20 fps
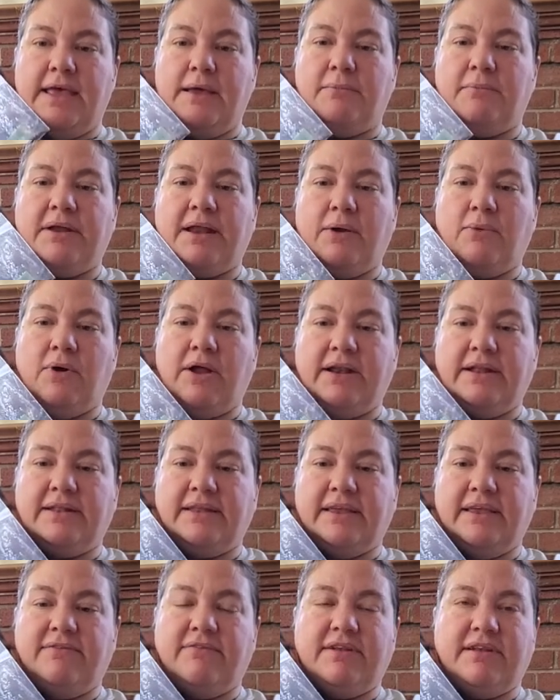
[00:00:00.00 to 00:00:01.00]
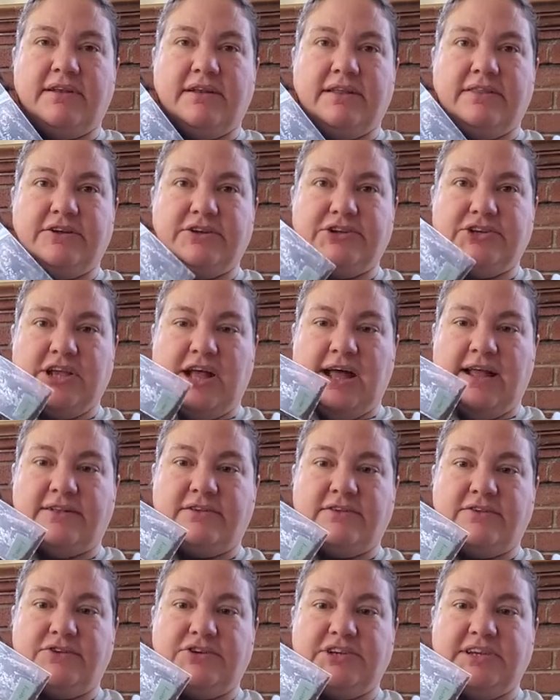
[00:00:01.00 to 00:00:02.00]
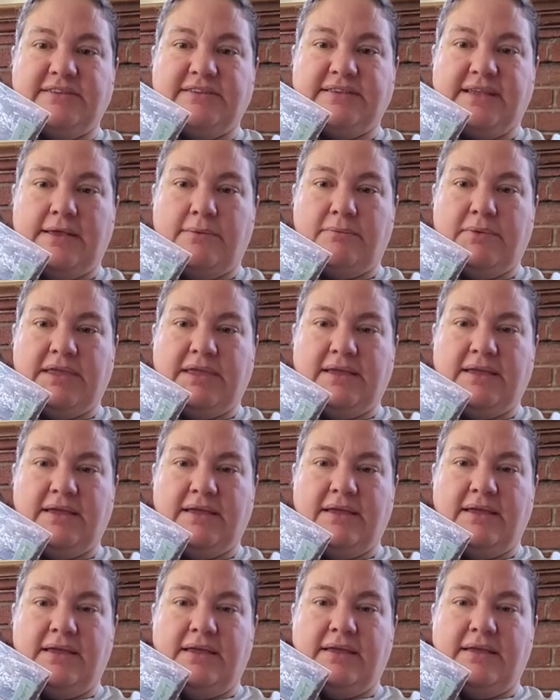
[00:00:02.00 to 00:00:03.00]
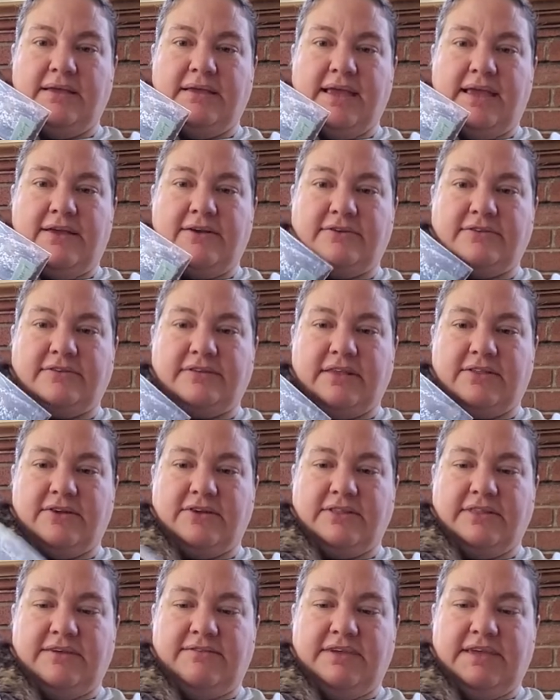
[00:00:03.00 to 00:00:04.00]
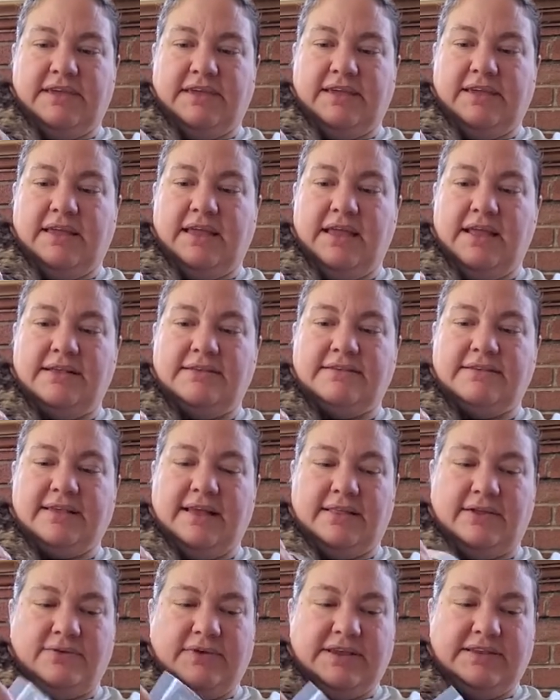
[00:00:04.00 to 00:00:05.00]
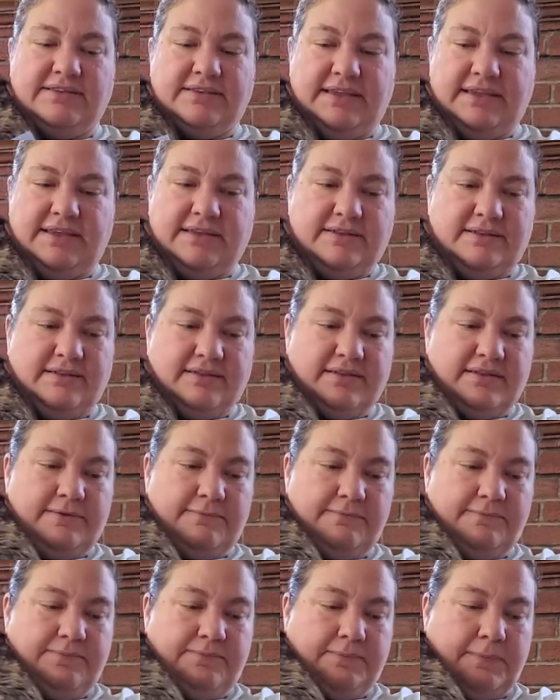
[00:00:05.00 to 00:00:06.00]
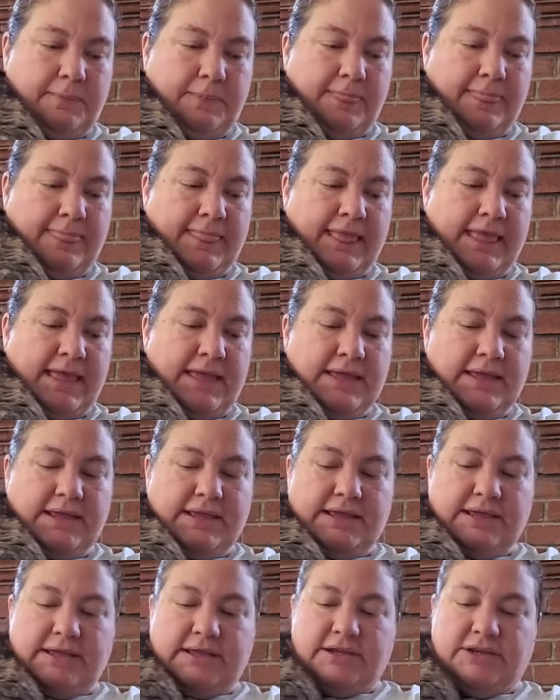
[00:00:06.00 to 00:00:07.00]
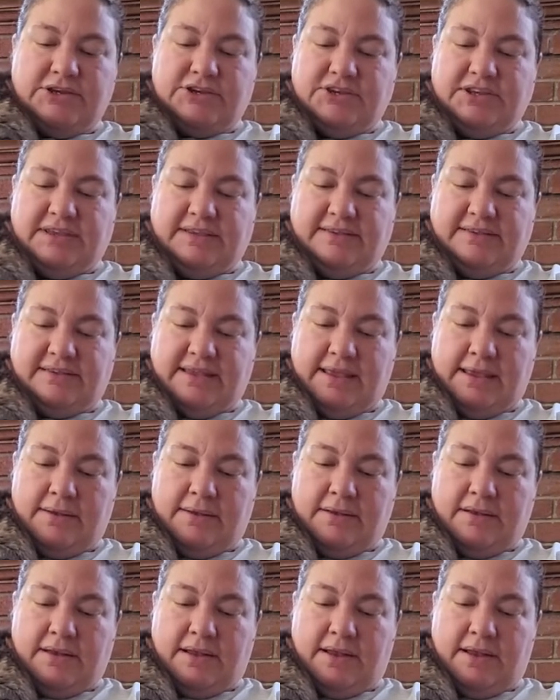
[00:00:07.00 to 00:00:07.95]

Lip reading: But I wanted to give it another shot, and so she sent me Gail's Southern Living celery seeds. She sent